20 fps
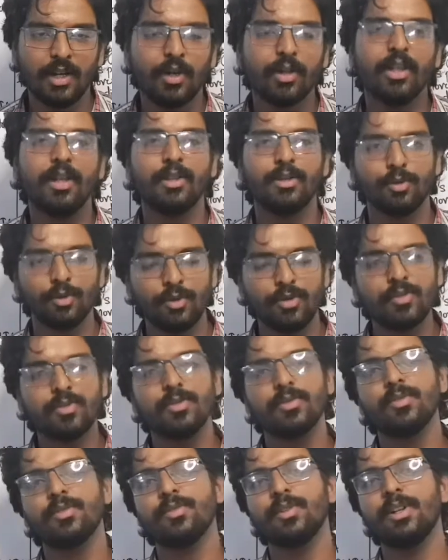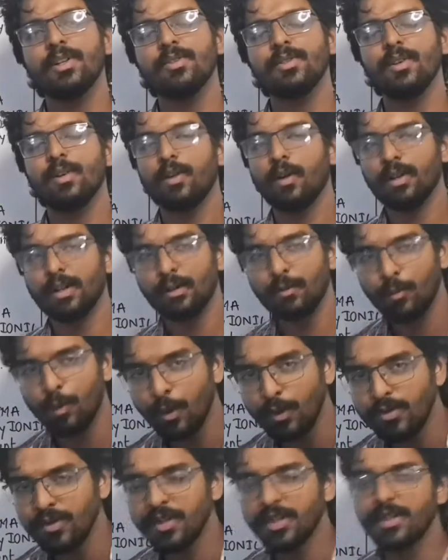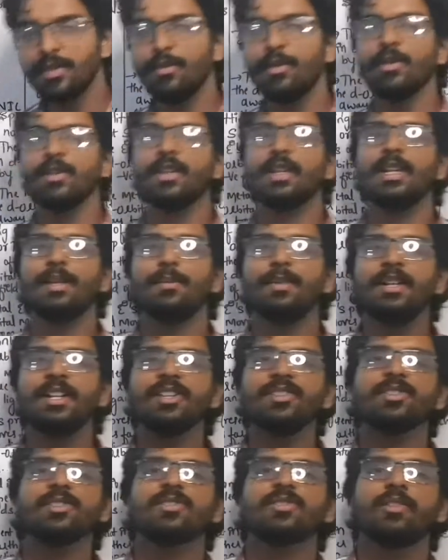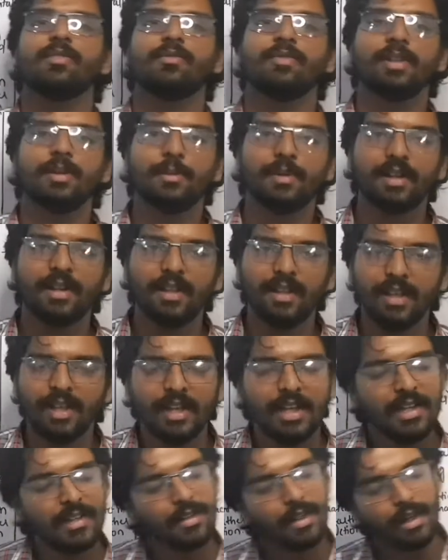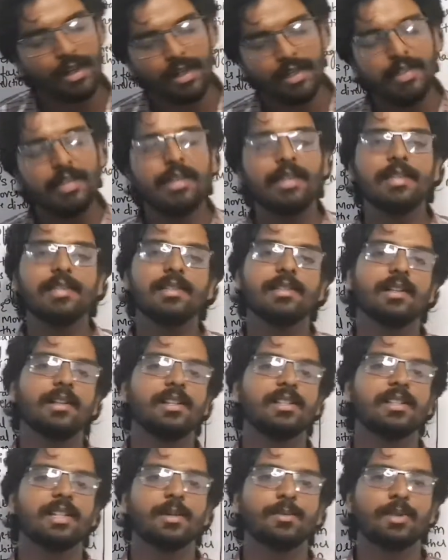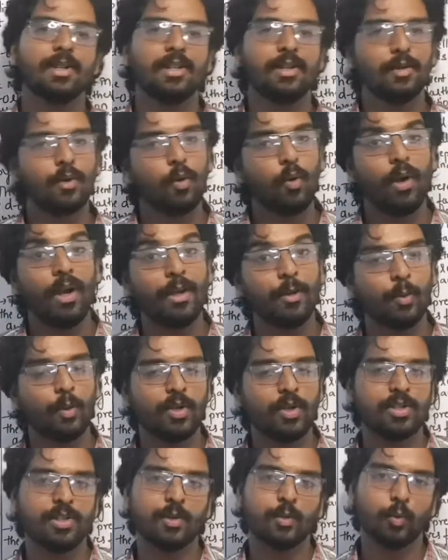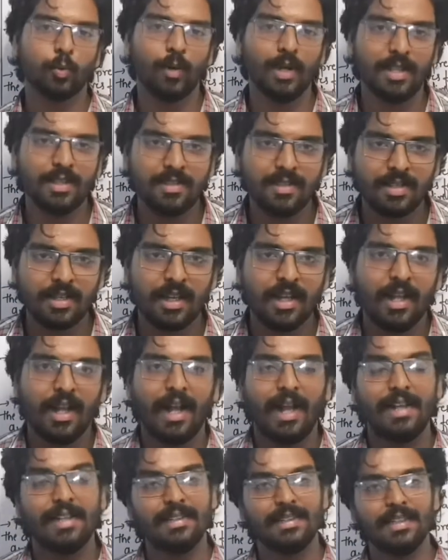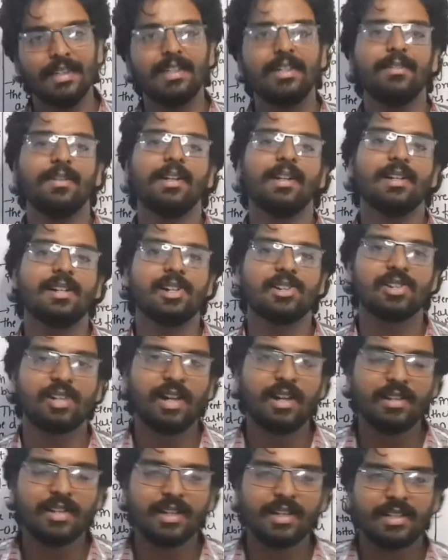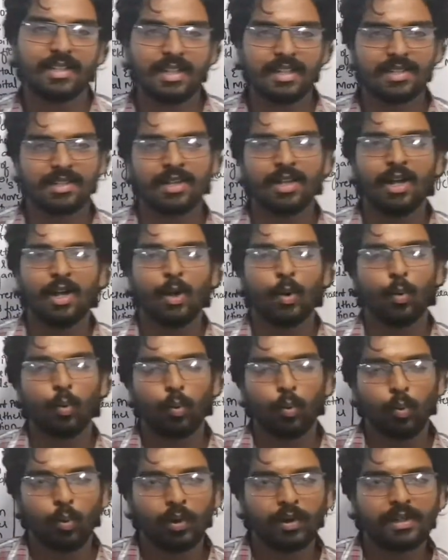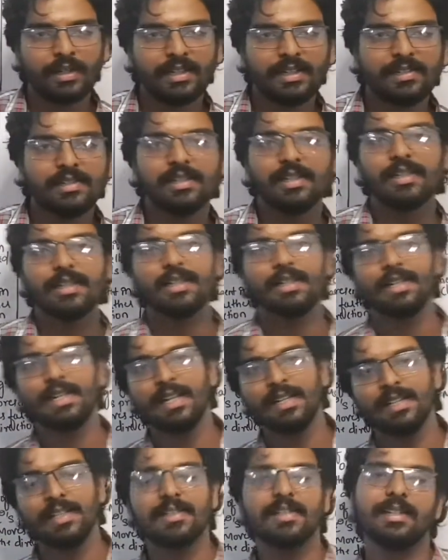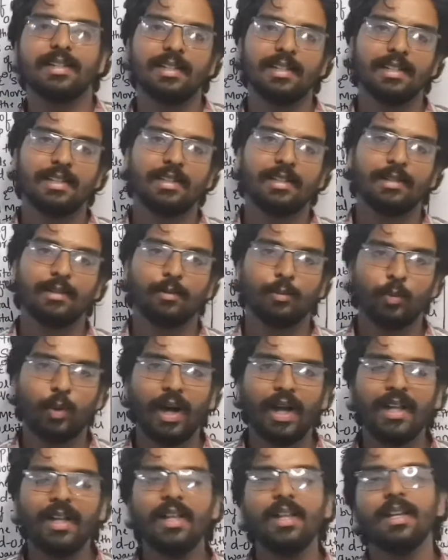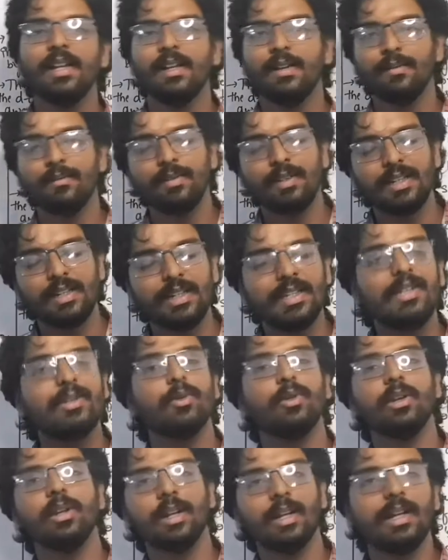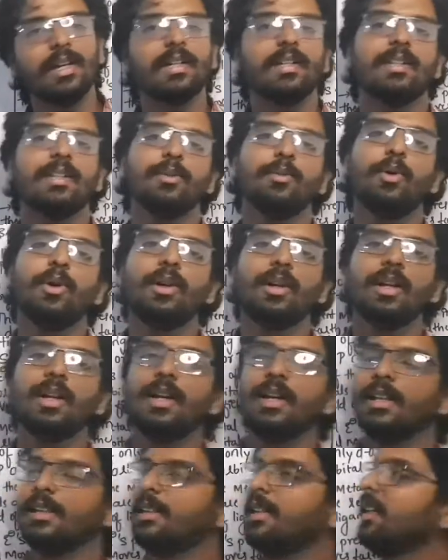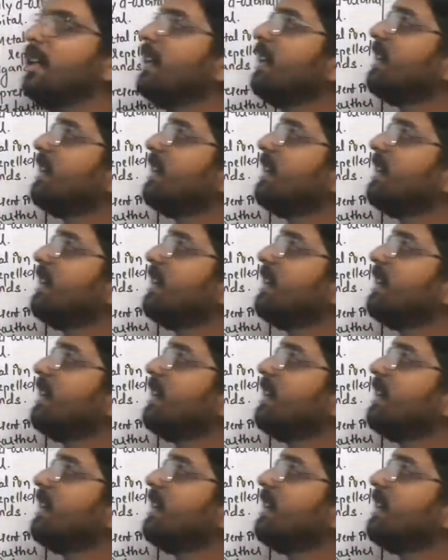Okay, those students who have not yet watched the limitations of PBT, the link is in the description. Go and watch it once, and then you will understand that yes, what is necessary, why we need to learn the